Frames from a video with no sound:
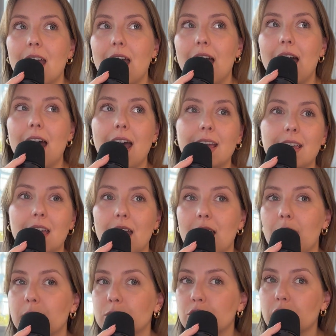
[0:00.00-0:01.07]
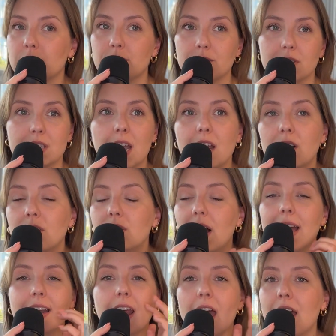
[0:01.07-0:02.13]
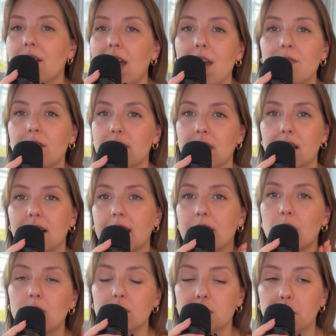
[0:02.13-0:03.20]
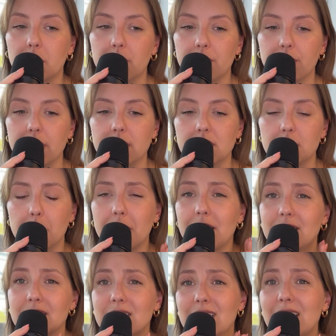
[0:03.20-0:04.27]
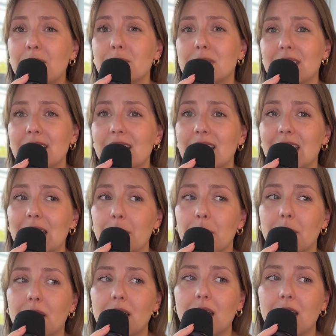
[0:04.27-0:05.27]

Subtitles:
I am trying to recycle and everything, like all small things. But at the same time,